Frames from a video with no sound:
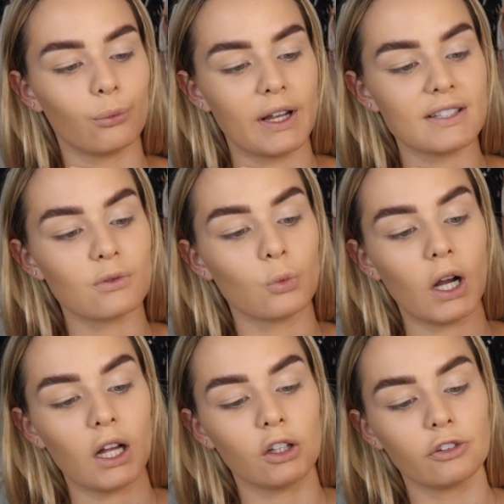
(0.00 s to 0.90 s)
Wet n
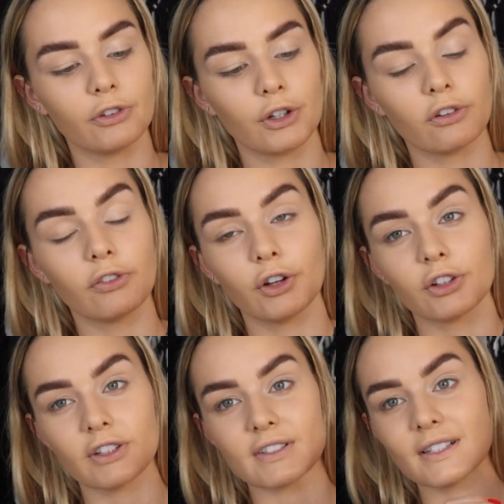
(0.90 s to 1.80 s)
Wild
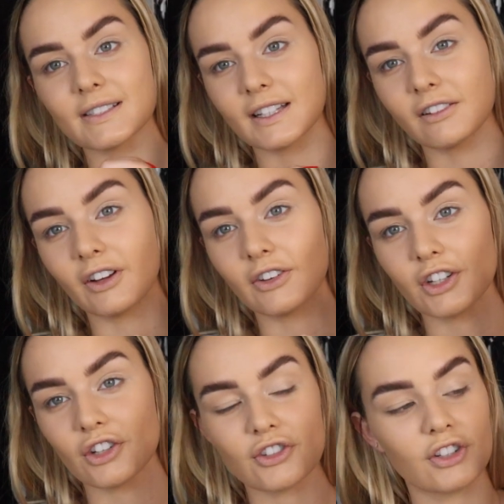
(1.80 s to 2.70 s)
Photofocus Stick
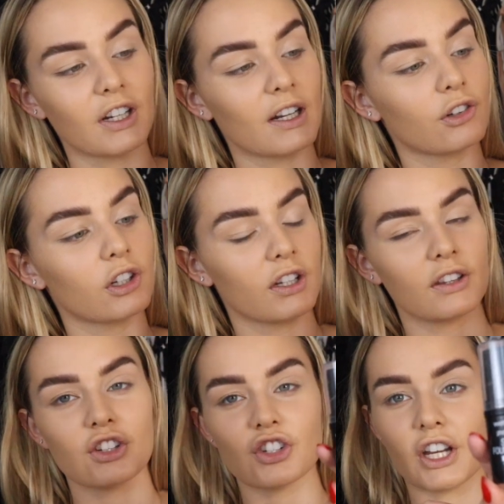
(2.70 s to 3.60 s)
Foundation. And I've got it
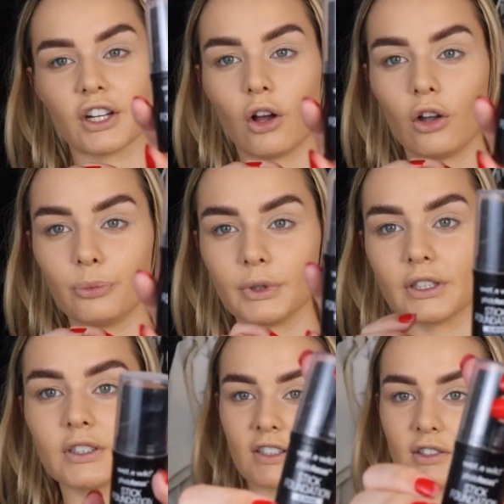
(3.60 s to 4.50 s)
in the shade
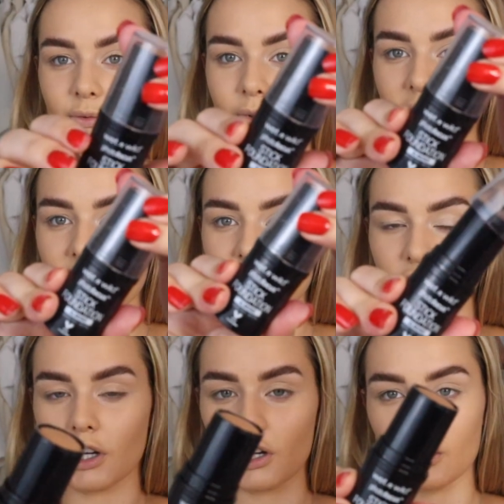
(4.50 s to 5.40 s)
Almond. It's a really
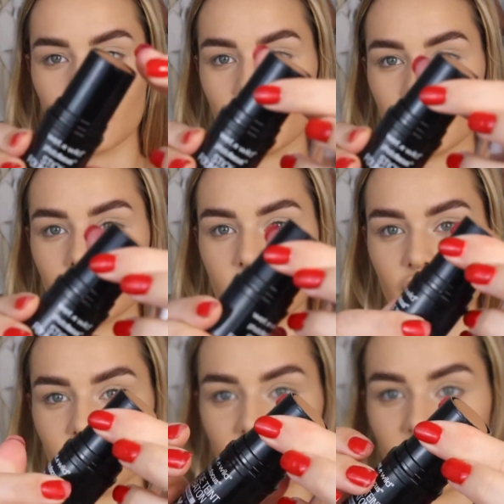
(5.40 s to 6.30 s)
dark
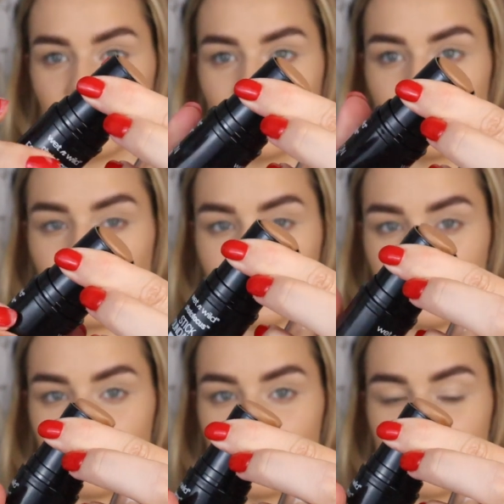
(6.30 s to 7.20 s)
shade like
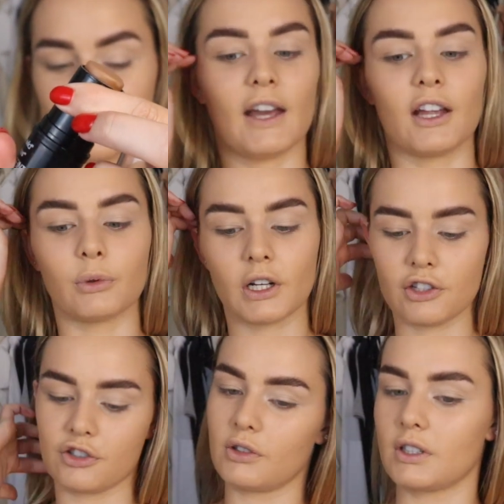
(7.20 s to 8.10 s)
this. And what I do